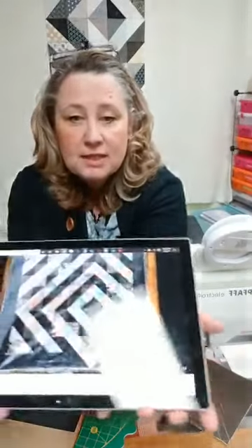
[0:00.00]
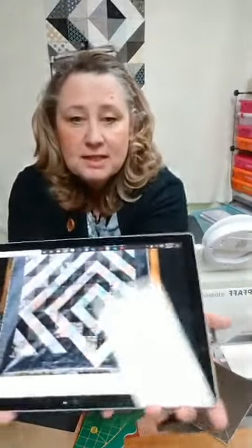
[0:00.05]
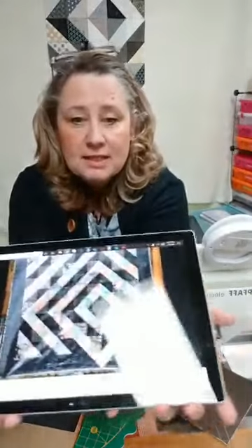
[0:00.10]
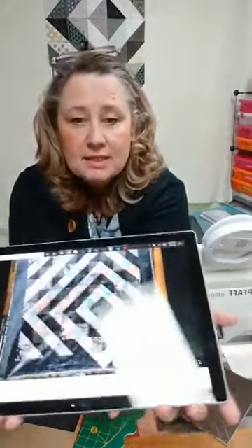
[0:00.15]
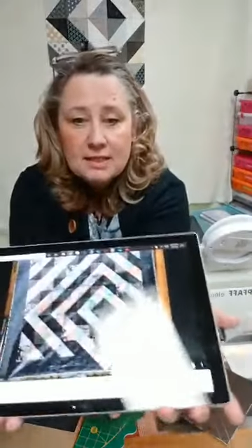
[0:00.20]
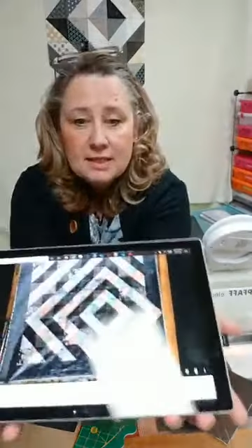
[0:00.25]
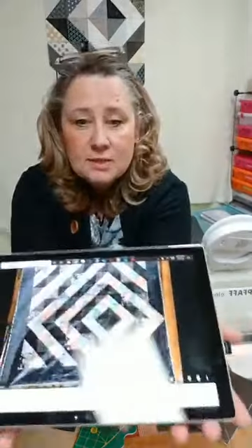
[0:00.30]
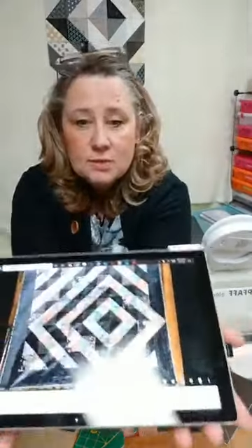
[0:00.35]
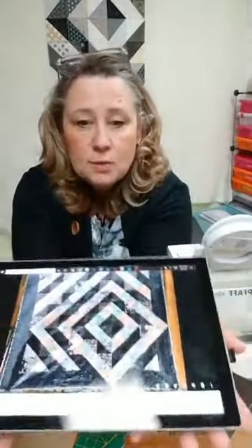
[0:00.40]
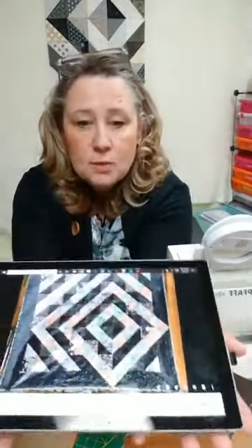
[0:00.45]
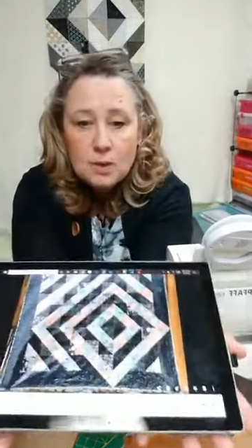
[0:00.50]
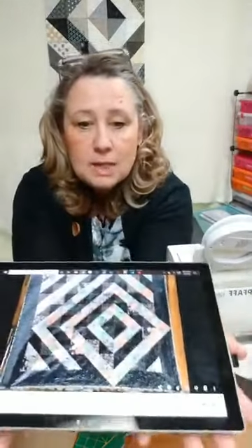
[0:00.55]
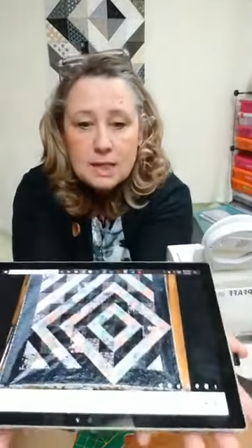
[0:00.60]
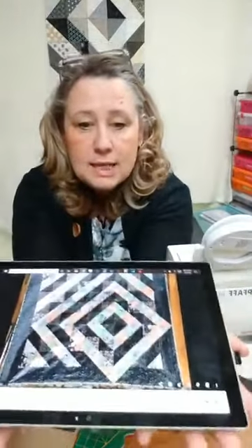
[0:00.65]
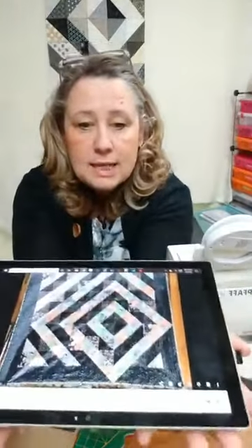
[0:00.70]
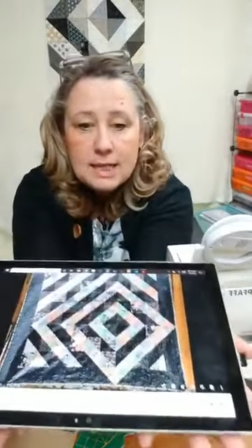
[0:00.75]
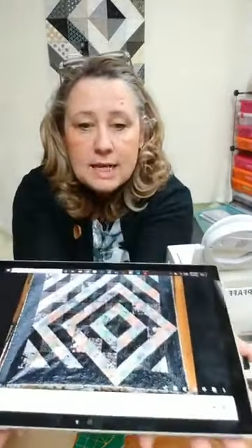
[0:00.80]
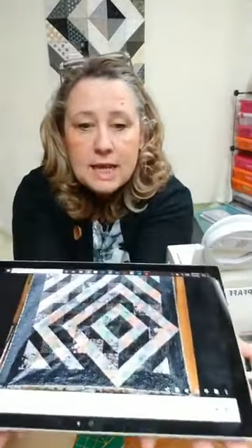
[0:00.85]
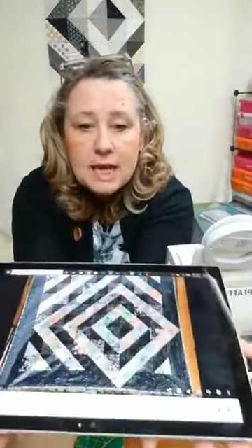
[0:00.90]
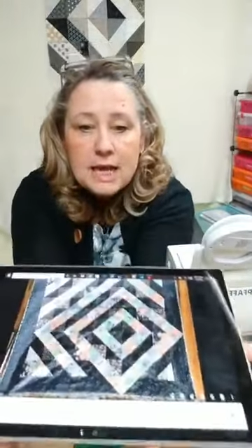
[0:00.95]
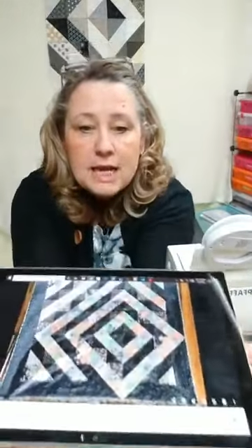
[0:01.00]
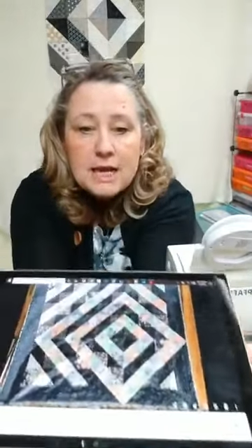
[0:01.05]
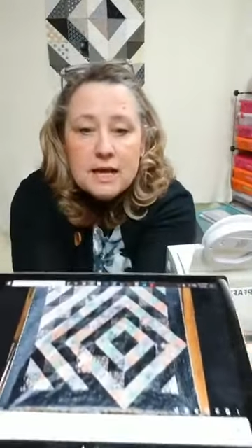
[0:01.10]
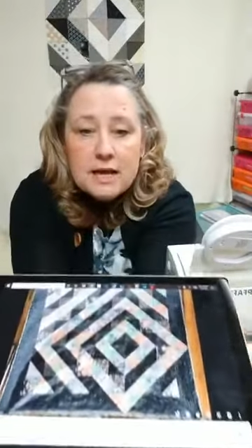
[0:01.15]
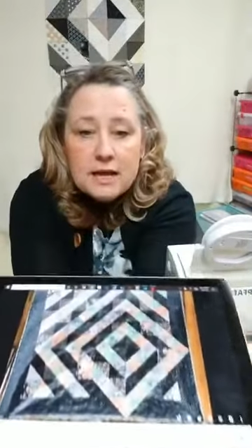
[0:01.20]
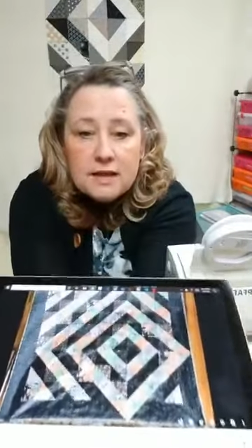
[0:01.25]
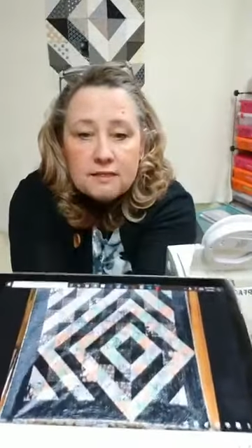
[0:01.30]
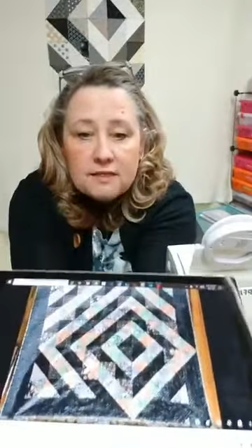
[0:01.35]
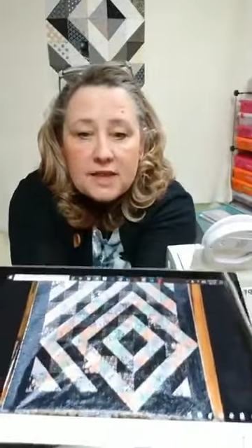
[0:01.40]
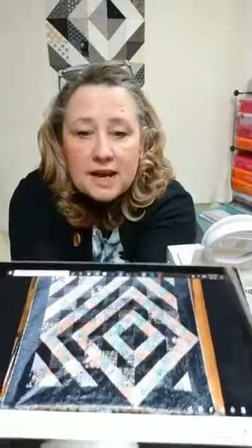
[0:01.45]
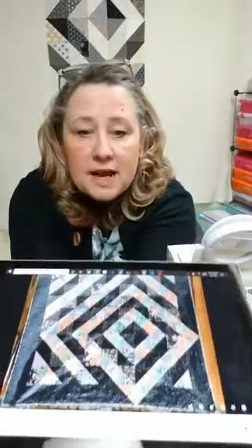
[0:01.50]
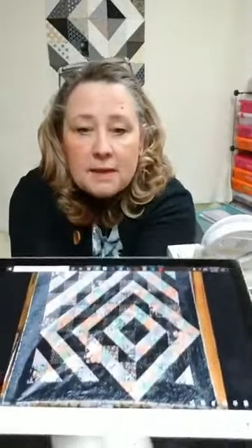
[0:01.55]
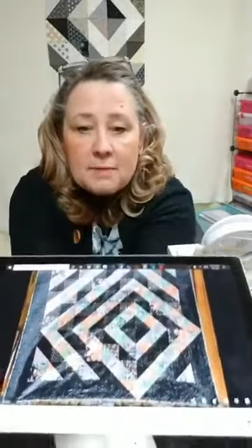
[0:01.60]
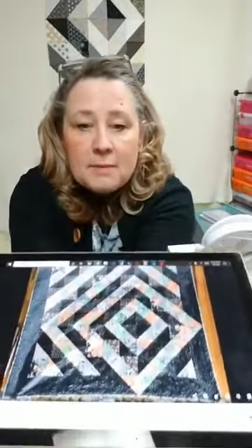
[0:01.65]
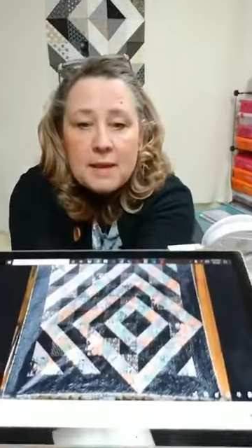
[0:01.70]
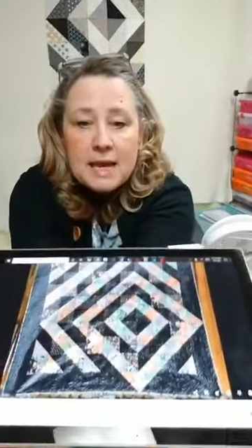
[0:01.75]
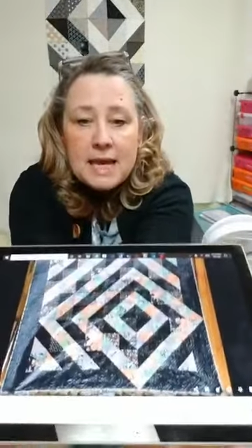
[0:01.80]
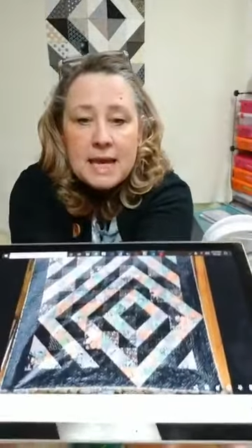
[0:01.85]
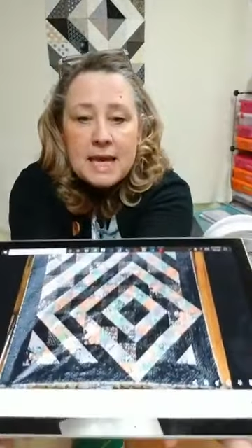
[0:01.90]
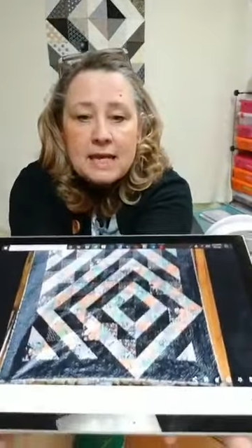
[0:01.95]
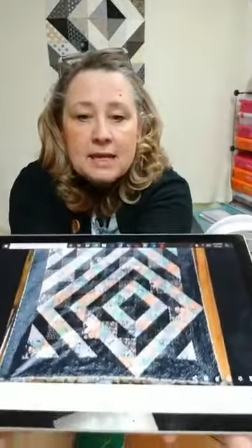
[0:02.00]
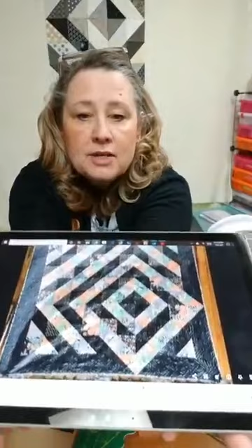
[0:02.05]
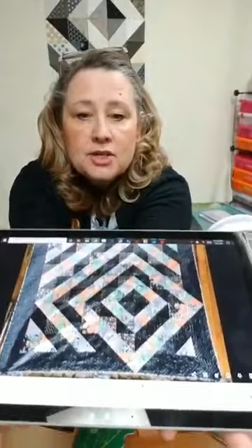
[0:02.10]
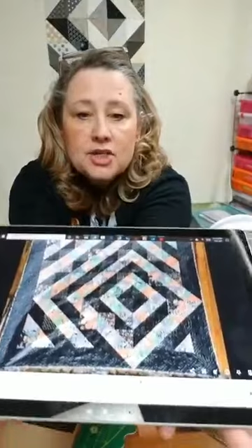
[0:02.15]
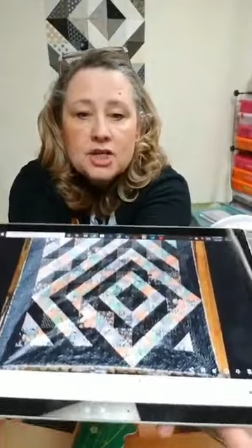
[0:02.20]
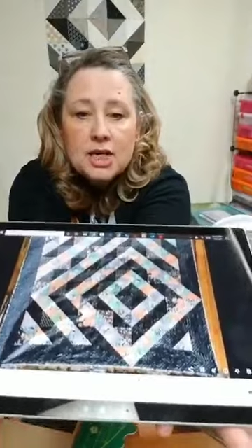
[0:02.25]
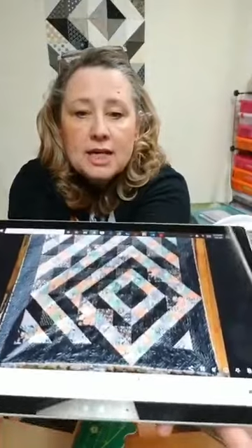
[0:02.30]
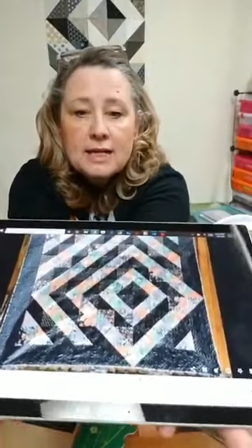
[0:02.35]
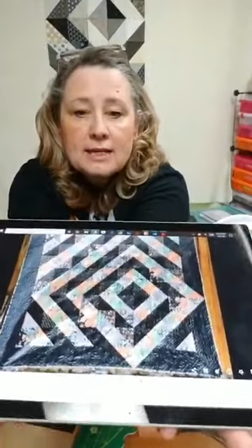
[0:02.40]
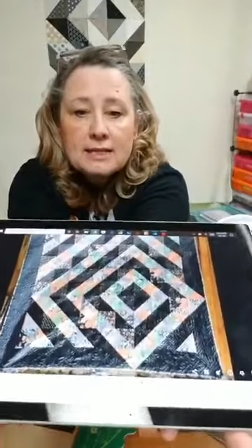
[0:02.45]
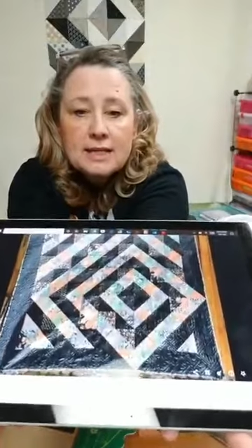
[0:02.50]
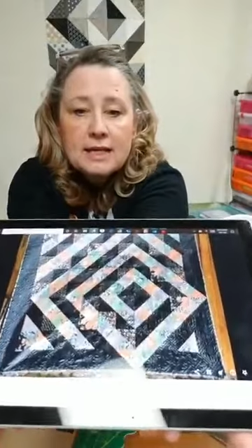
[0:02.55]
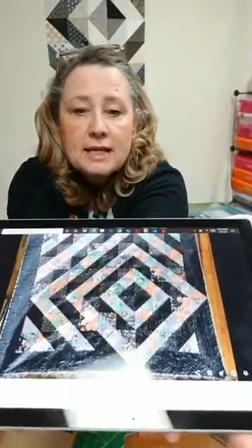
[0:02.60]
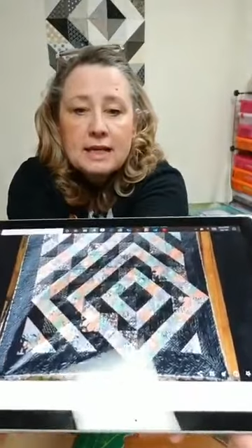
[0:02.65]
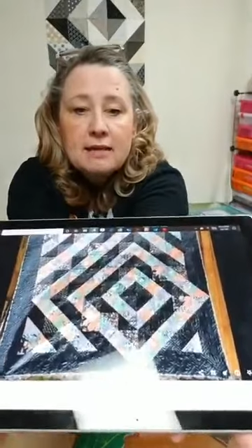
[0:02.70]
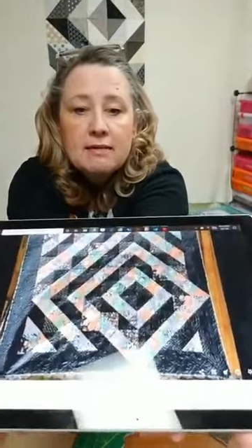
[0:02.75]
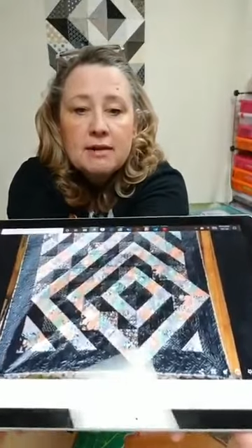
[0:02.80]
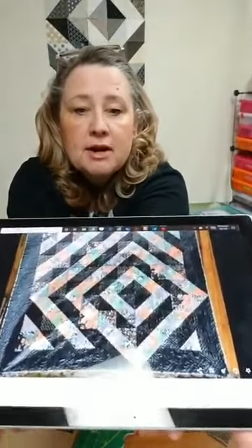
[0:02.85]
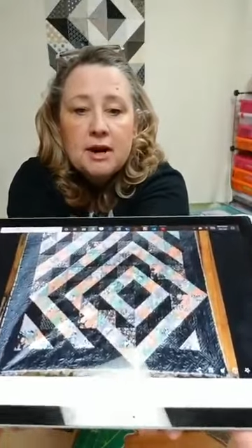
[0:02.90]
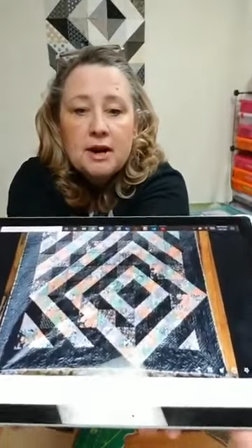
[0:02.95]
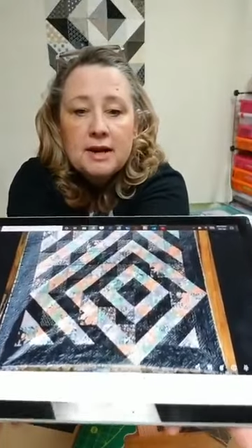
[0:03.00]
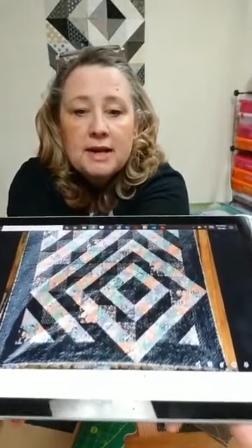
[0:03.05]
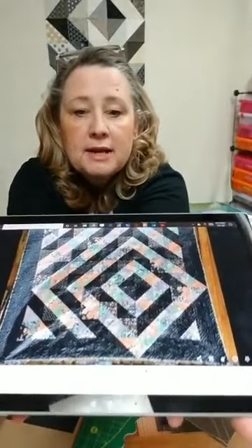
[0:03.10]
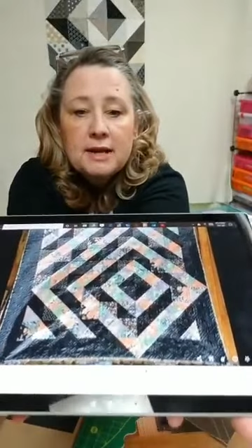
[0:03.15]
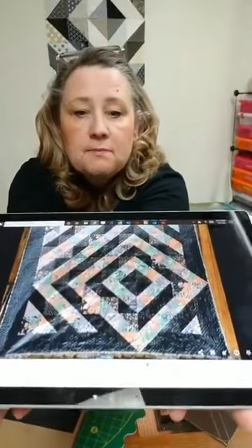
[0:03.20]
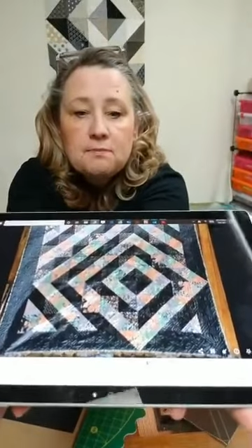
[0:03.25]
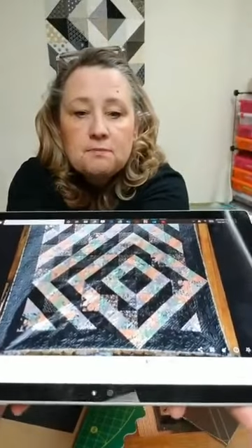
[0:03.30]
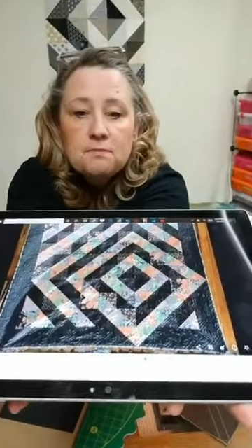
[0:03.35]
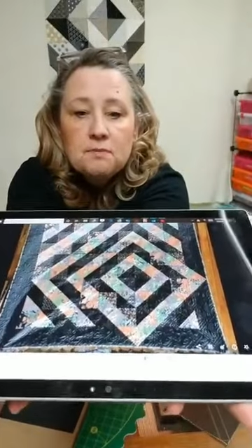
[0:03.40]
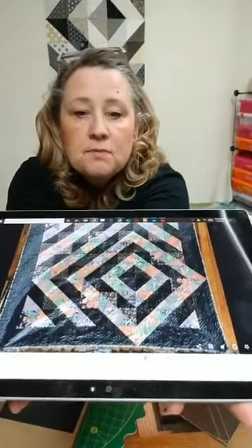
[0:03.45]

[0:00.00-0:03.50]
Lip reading: This is one that I made, try not to get any glare on it,